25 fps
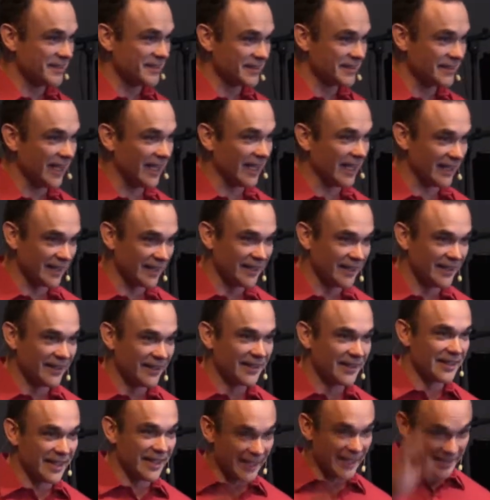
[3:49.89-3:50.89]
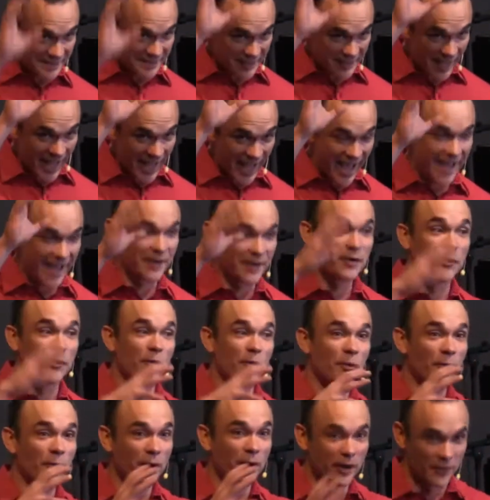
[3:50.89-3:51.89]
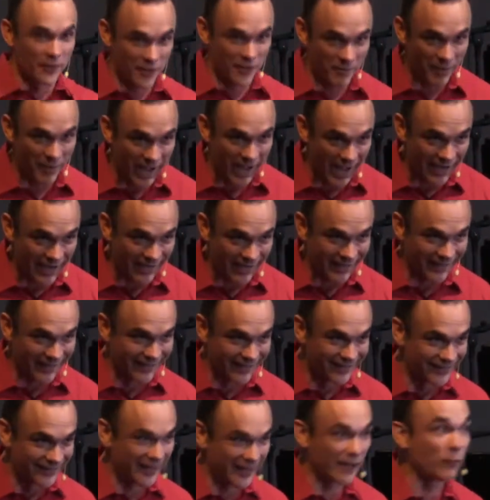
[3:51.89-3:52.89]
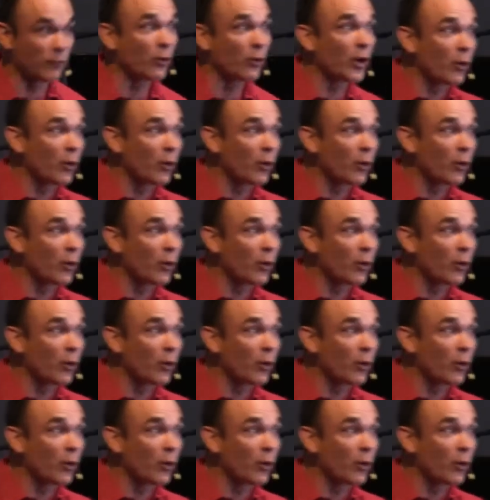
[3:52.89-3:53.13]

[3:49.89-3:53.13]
Like, he's the head, we're the body. Like, we're